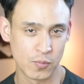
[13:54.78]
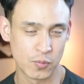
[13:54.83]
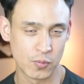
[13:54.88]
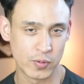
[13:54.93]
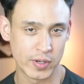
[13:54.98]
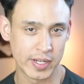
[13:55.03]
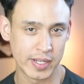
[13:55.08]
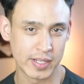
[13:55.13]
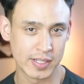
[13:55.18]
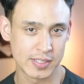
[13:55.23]

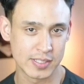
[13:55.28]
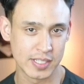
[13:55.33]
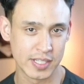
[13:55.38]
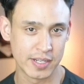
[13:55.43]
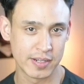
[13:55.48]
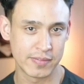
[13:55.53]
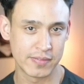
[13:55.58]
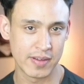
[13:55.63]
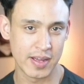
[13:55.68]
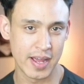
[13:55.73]

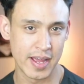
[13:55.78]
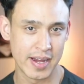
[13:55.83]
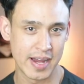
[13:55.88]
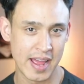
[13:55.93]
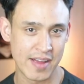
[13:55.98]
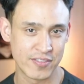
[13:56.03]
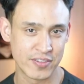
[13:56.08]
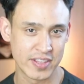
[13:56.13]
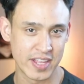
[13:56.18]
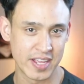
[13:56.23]
re-solidified
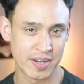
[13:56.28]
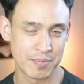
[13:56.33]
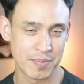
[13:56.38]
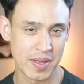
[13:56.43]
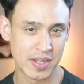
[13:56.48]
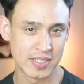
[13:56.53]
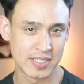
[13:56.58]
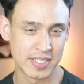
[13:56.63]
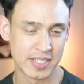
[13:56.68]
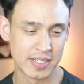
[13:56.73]
after they had
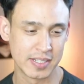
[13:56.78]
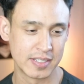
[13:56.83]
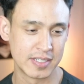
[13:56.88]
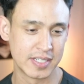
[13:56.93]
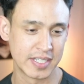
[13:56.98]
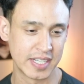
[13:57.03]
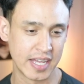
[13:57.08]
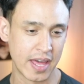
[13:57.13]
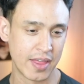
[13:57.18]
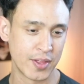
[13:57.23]
melted
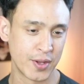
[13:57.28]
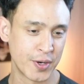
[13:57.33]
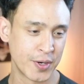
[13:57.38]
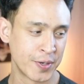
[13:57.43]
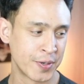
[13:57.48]
together.